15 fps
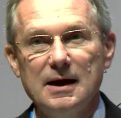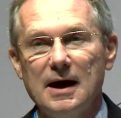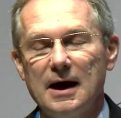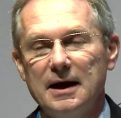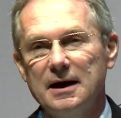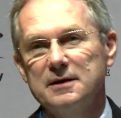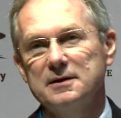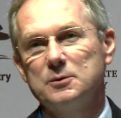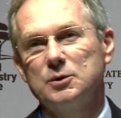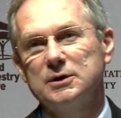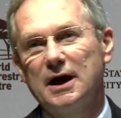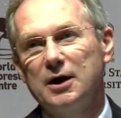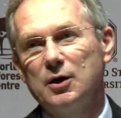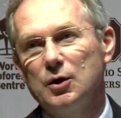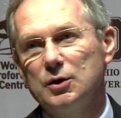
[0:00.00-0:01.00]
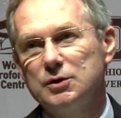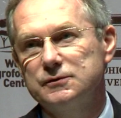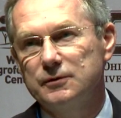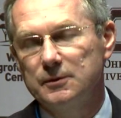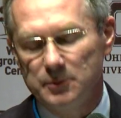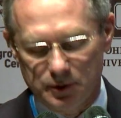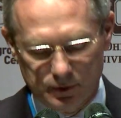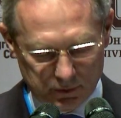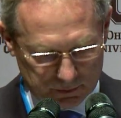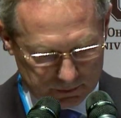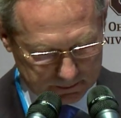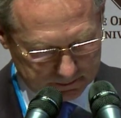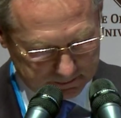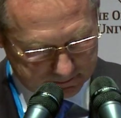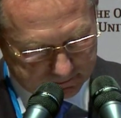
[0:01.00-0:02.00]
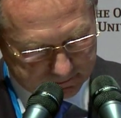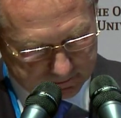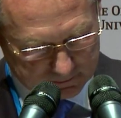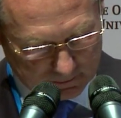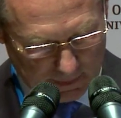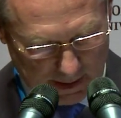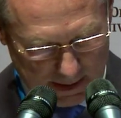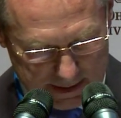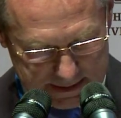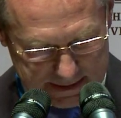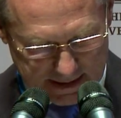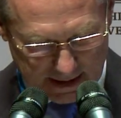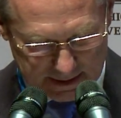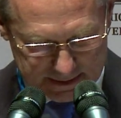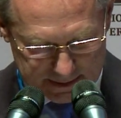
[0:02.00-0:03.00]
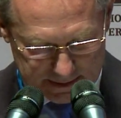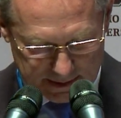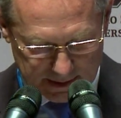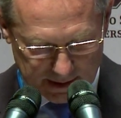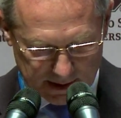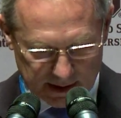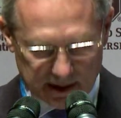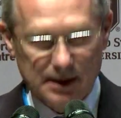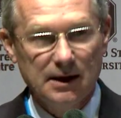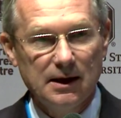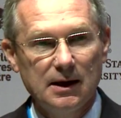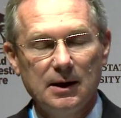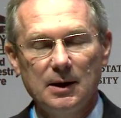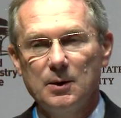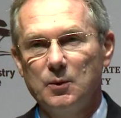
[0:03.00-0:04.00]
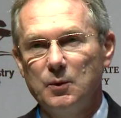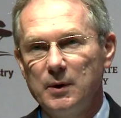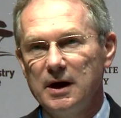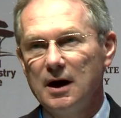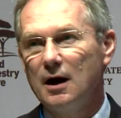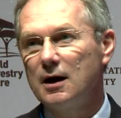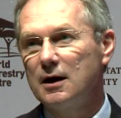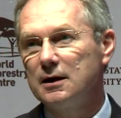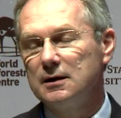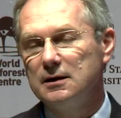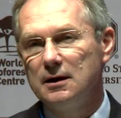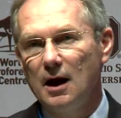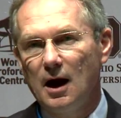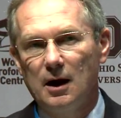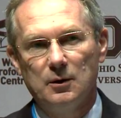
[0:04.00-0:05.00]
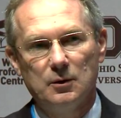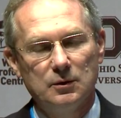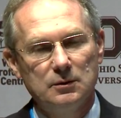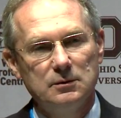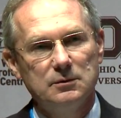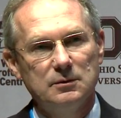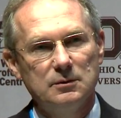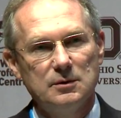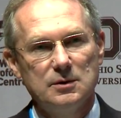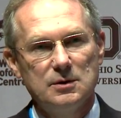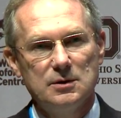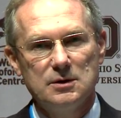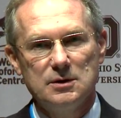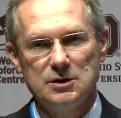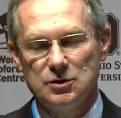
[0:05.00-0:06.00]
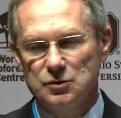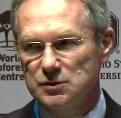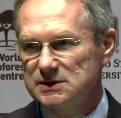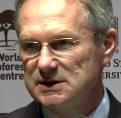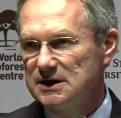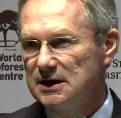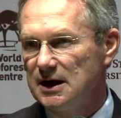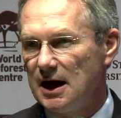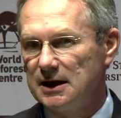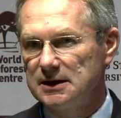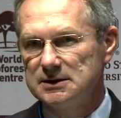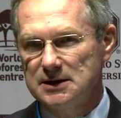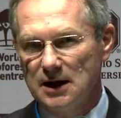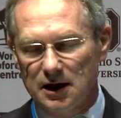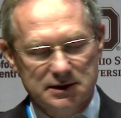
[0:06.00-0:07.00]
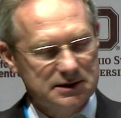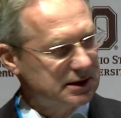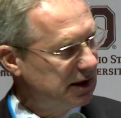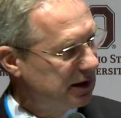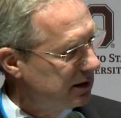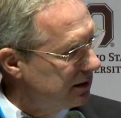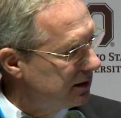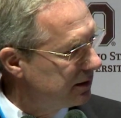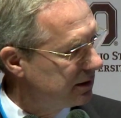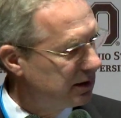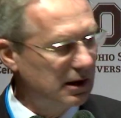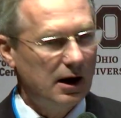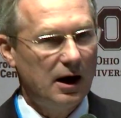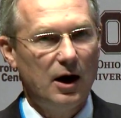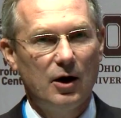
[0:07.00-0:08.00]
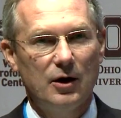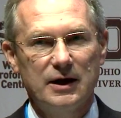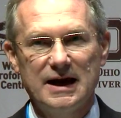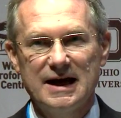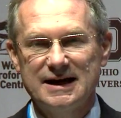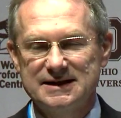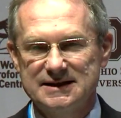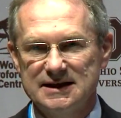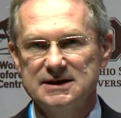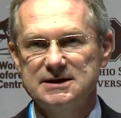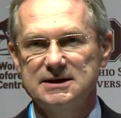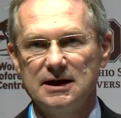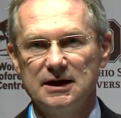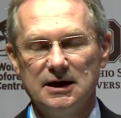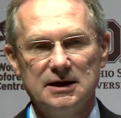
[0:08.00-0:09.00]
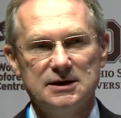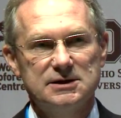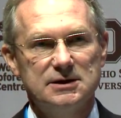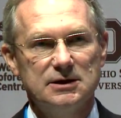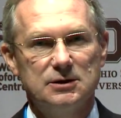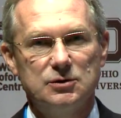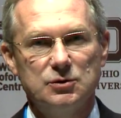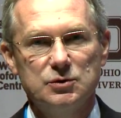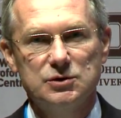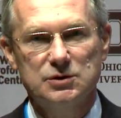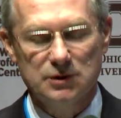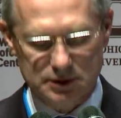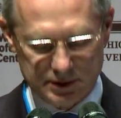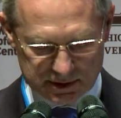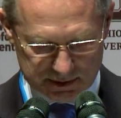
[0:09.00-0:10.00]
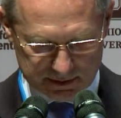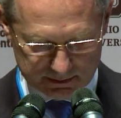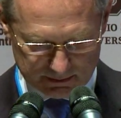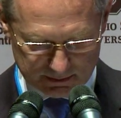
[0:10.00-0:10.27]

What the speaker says: Another what I heard from you is that we are now using and tasking our existing institutions,